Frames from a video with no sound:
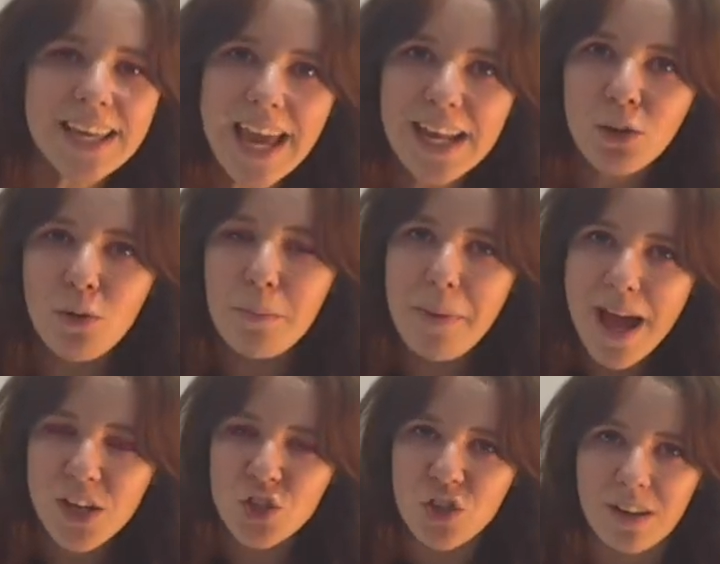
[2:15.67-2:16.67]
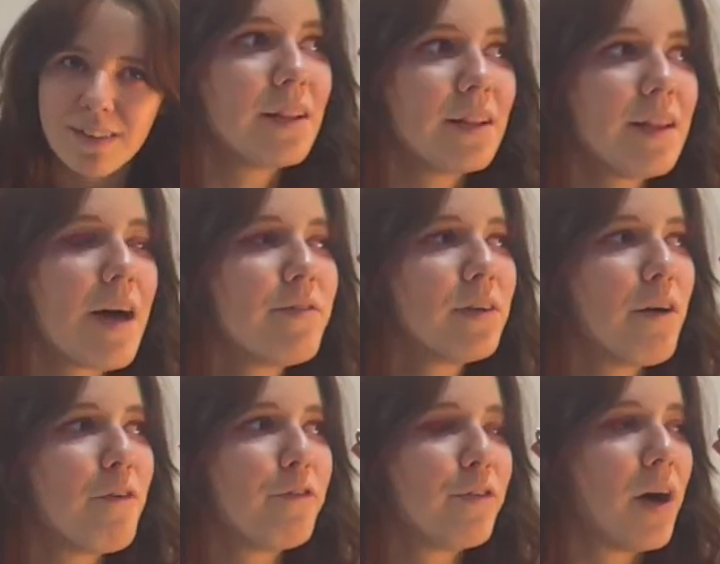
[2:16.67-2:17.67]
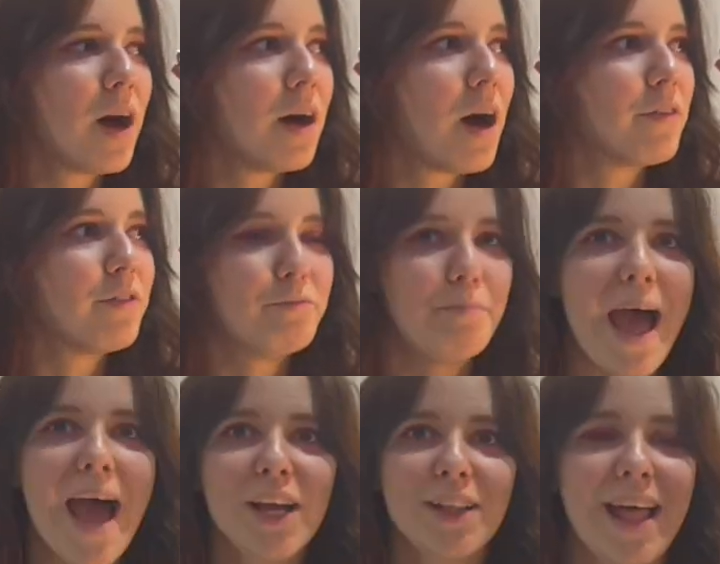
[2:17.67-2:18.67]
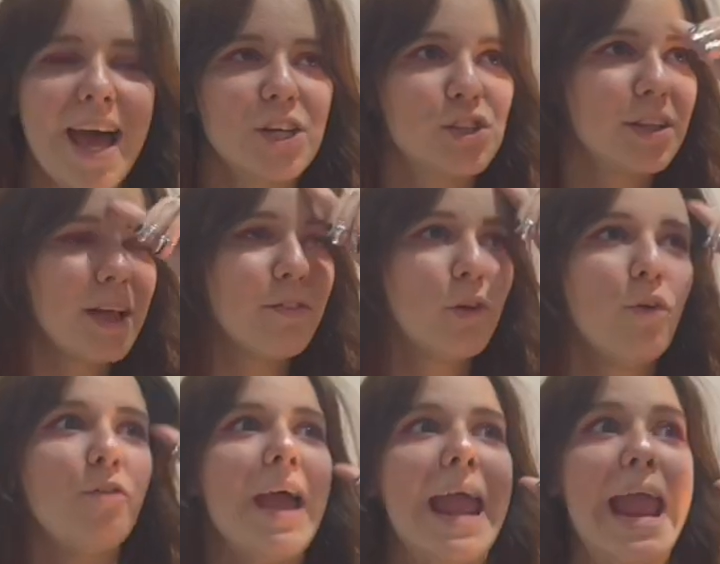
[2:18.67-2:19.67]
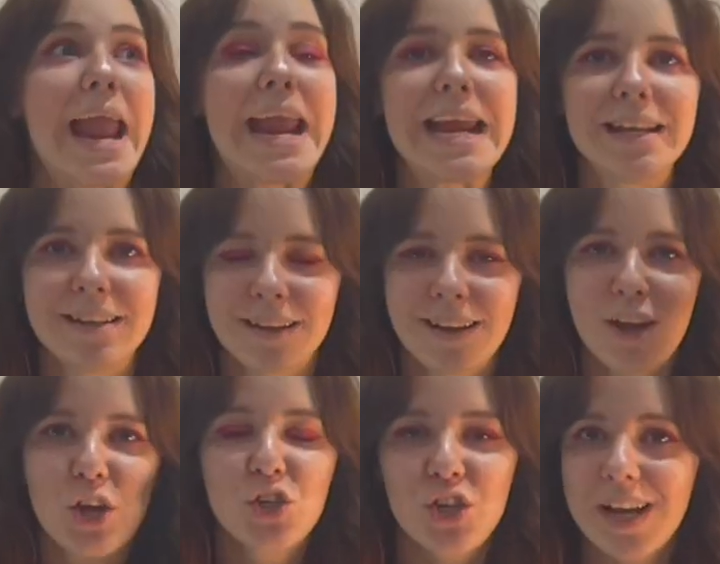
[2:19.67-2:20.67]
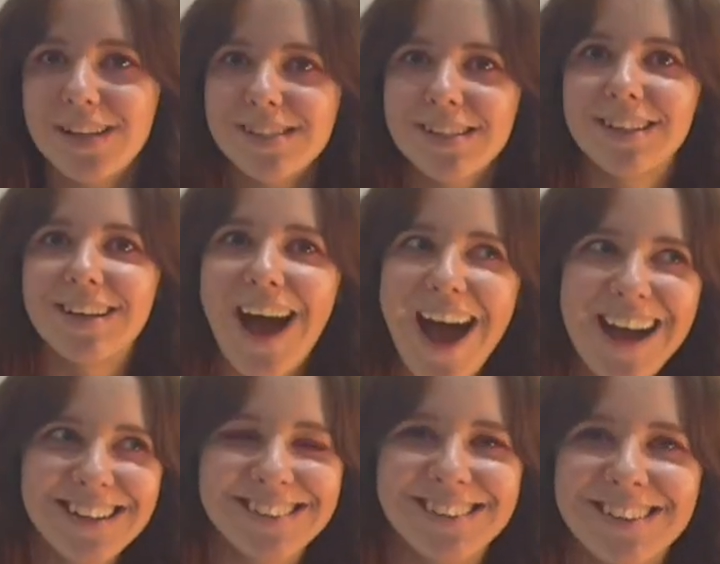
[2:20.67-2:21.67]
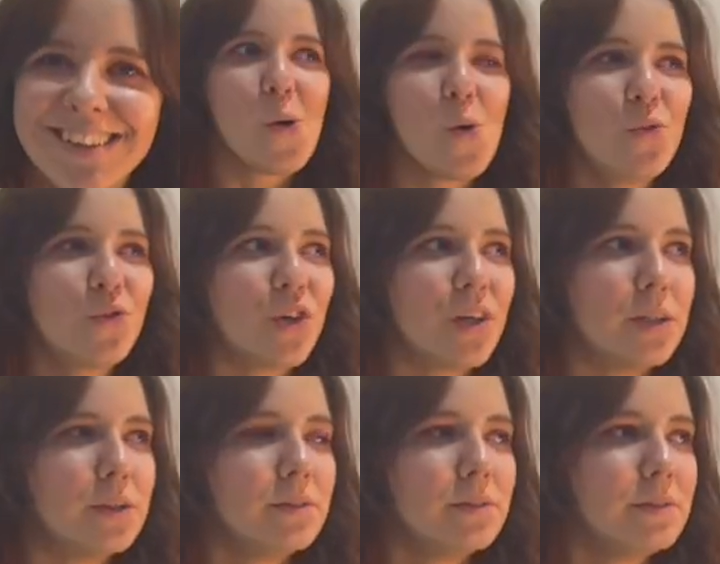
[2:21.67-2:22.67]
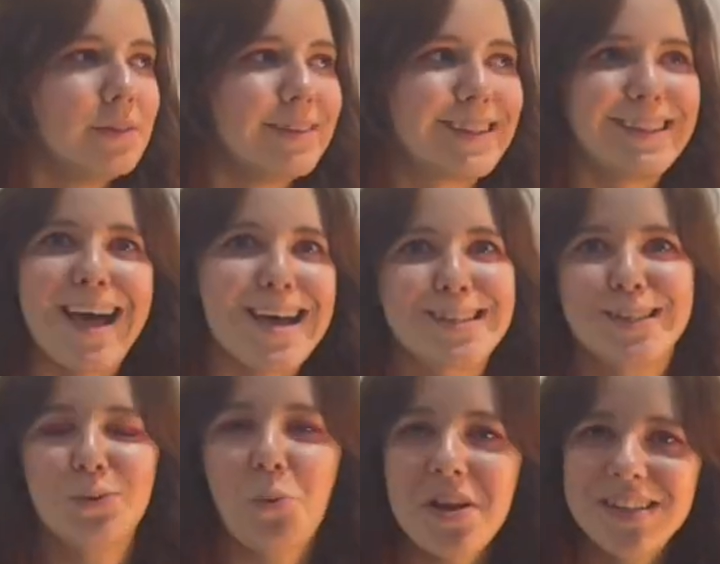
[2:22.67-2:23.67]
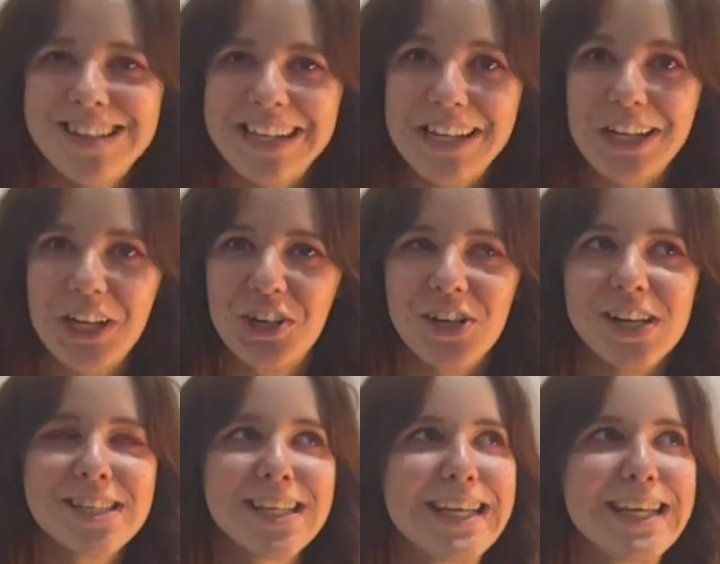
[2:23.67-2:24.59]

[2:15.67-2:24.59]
can you imagine the level of uh, of backlash, the level of hate she has gotten over the last 20 years.